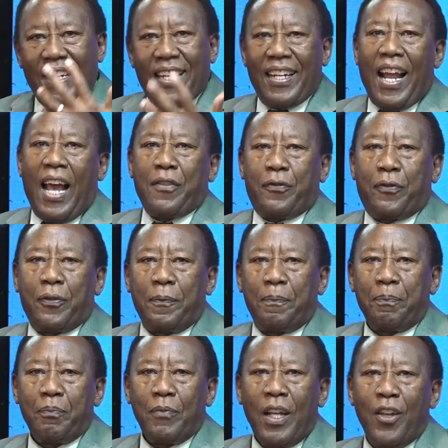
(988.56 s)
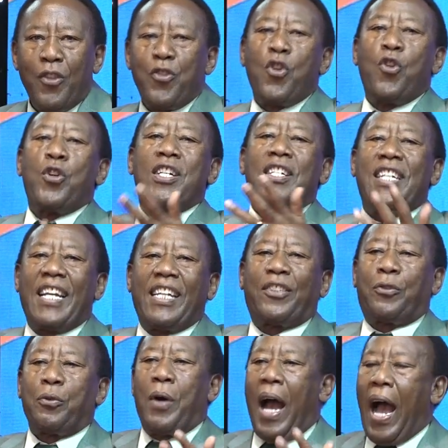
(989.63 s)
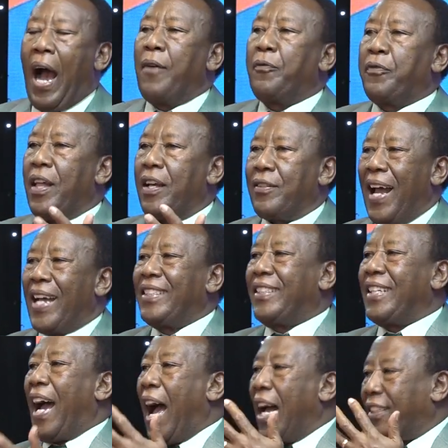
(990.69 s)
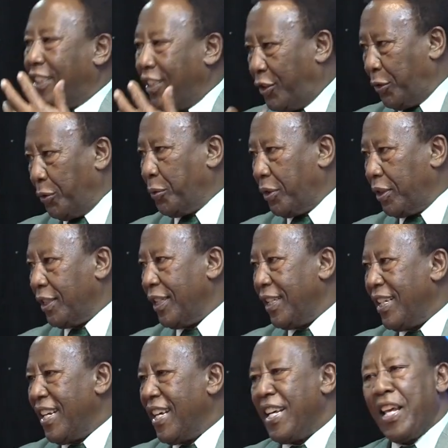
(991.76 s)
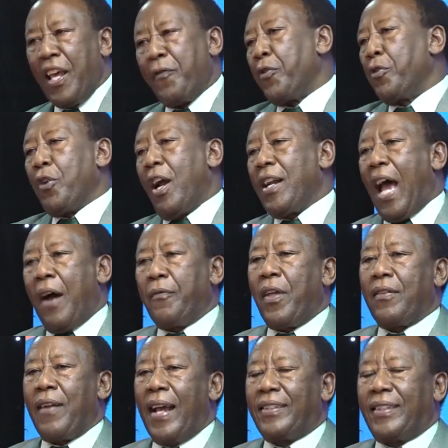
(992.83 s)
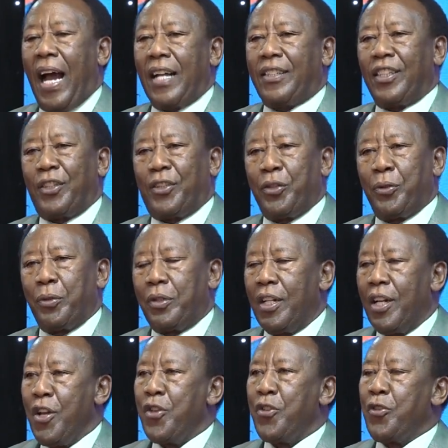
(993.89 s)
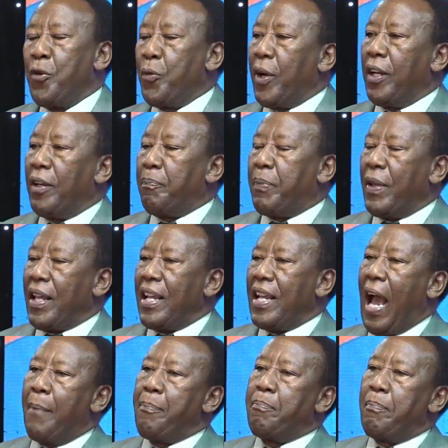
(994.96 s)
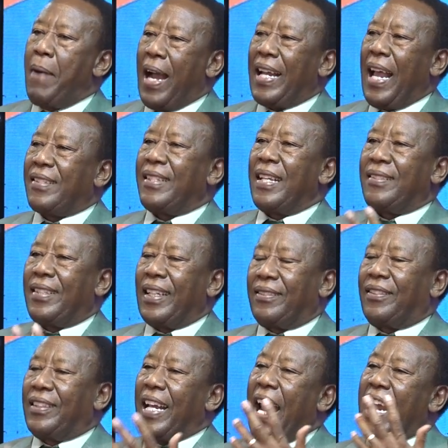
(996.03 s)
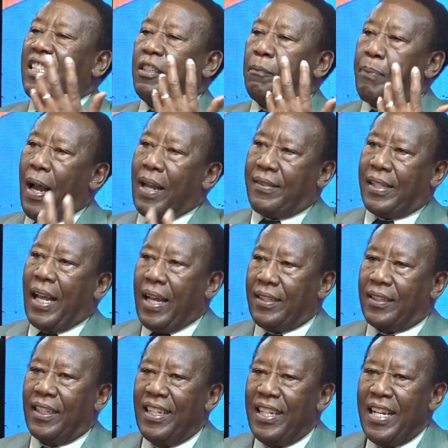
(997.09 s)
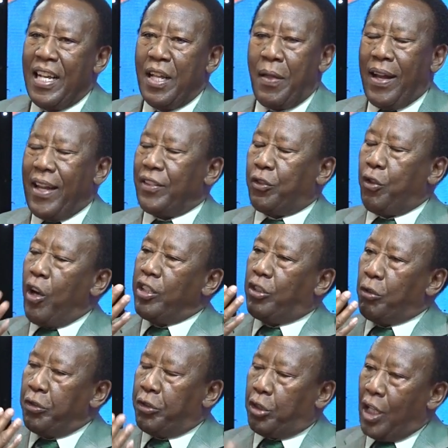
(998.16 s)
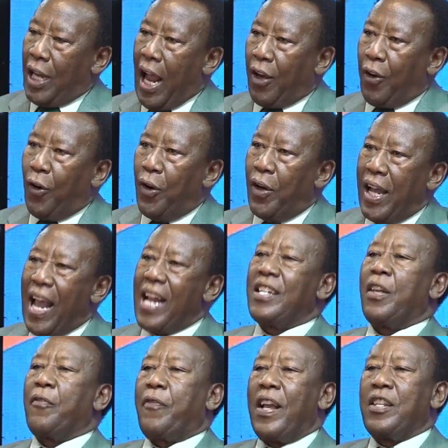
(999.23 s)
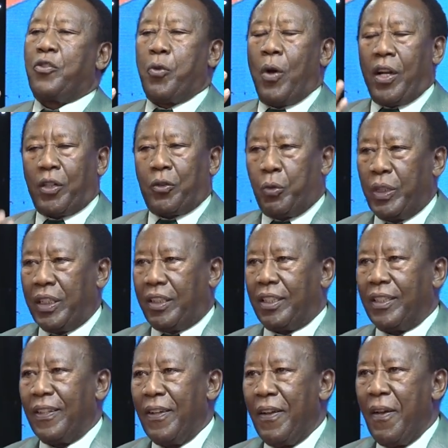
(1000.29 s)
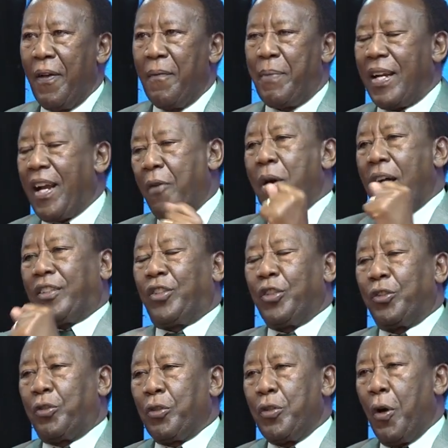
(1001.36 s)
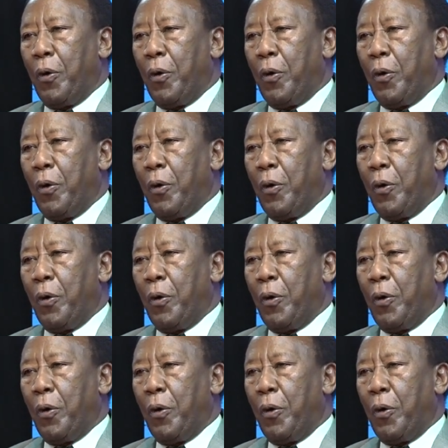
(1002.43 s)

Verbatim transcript: in life, you need to have the right attitude. If you don't have the right attitude, you will be amongst the 68% that is going to struggle and eventually quit. But I want you to